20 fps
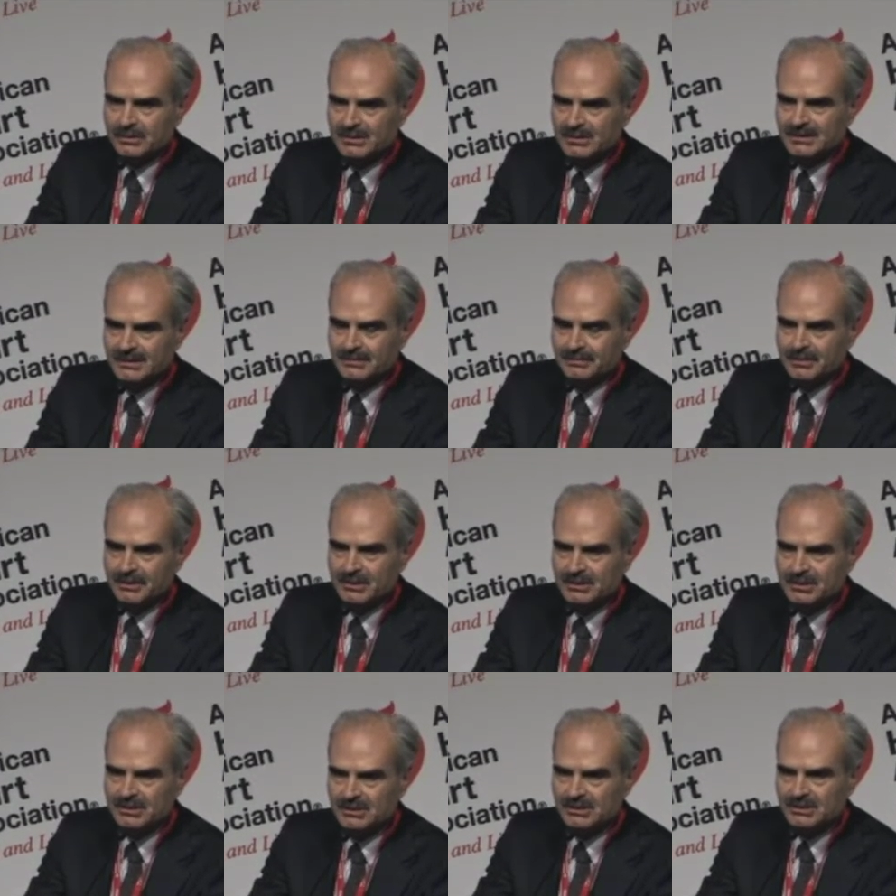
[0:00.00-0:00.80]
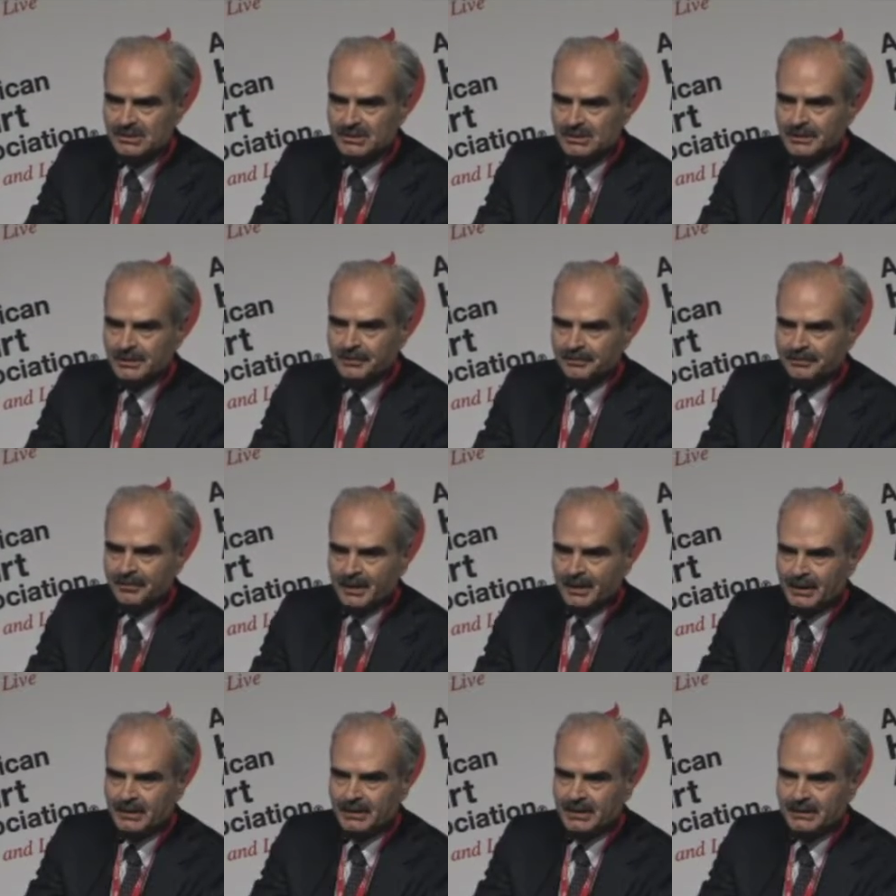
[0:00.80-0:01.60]
In some patients
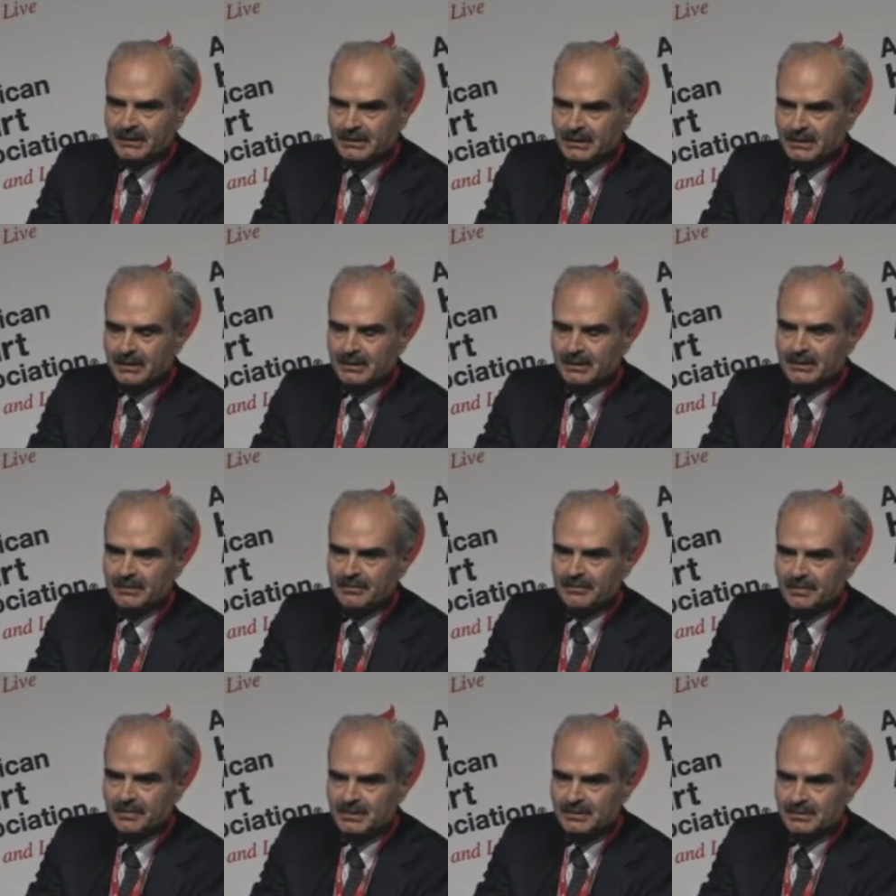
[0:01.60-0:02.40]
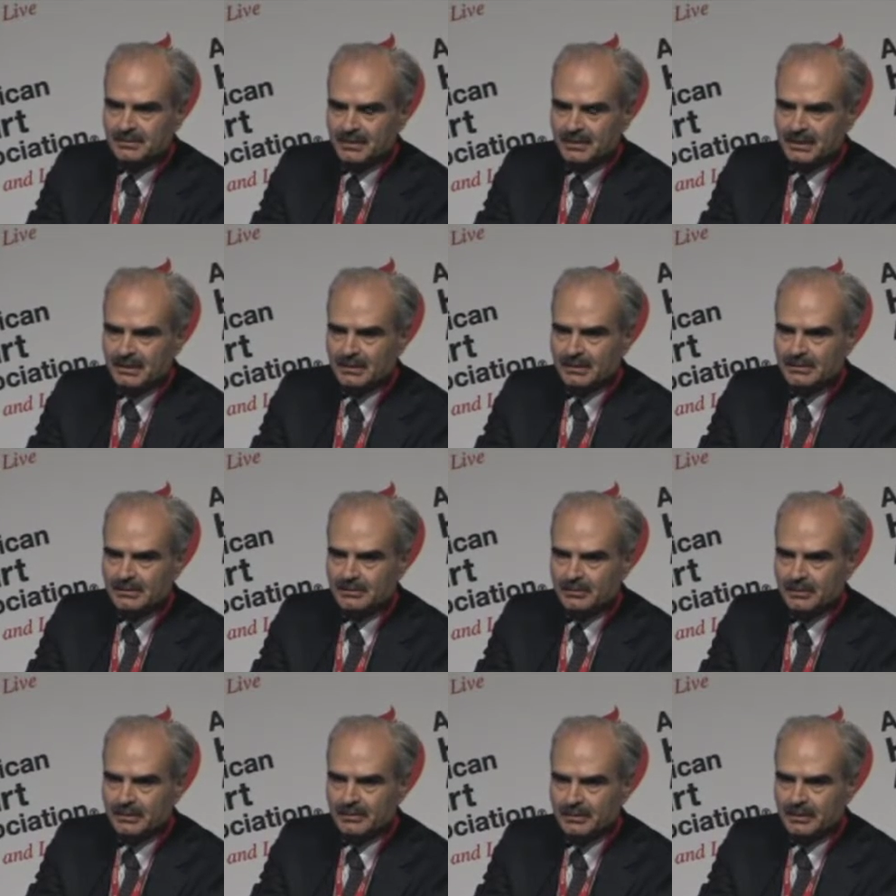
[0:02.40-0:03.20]
that did not have
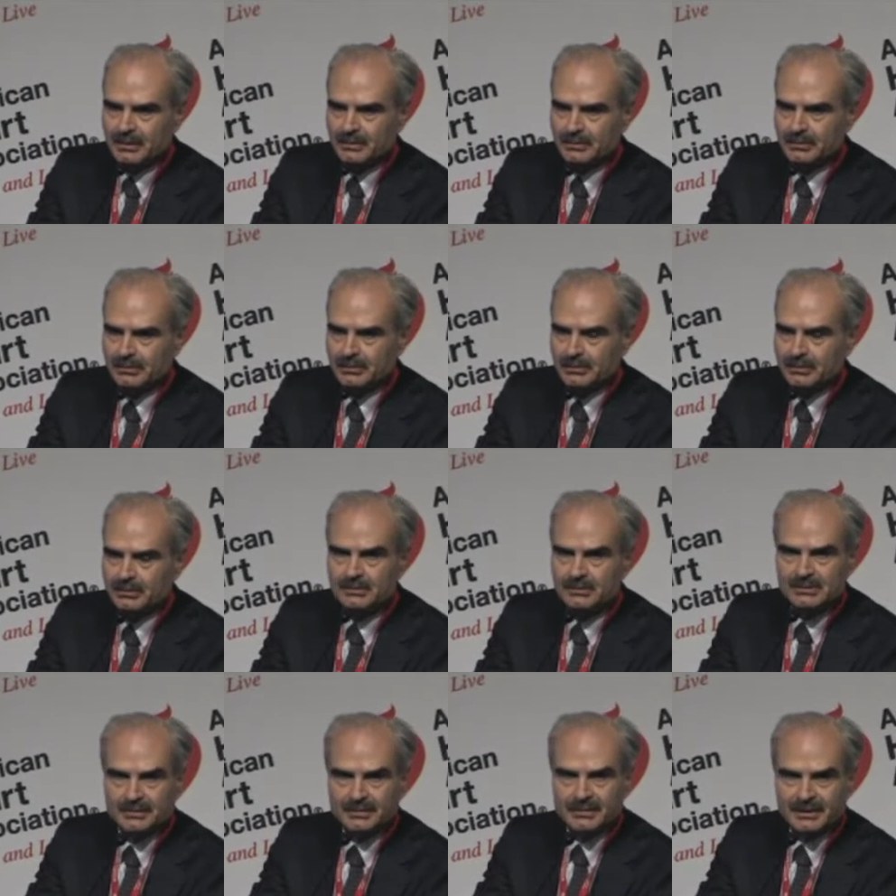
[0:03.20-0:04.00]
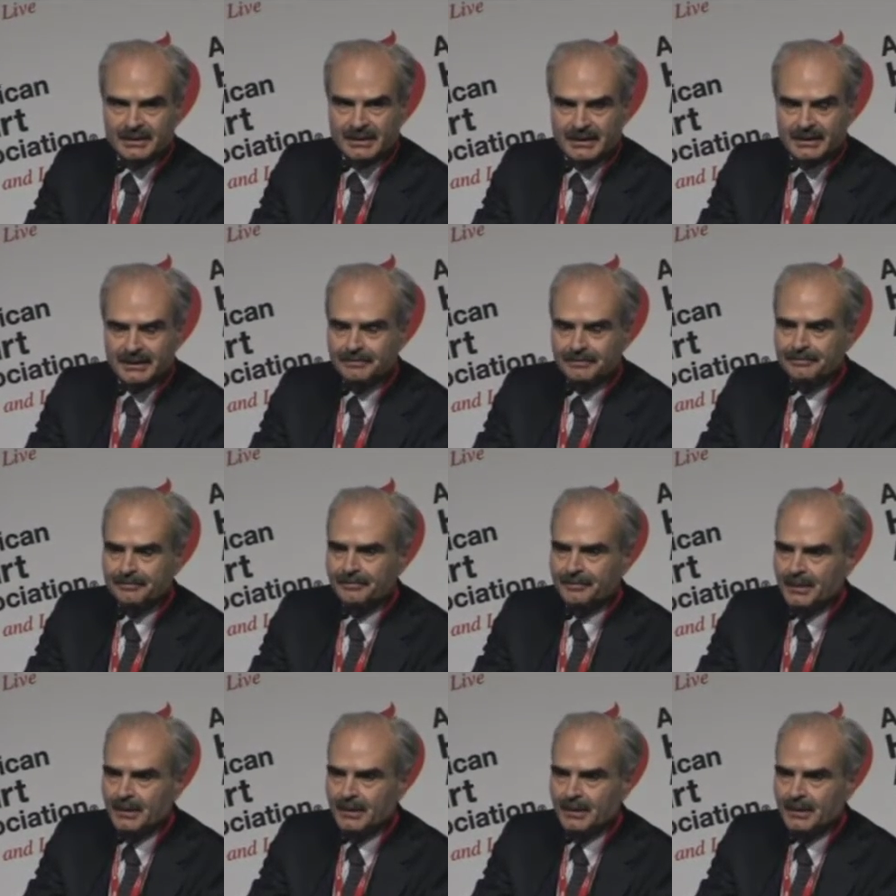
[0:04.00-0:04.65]
pacemakers, we were able to use MRI.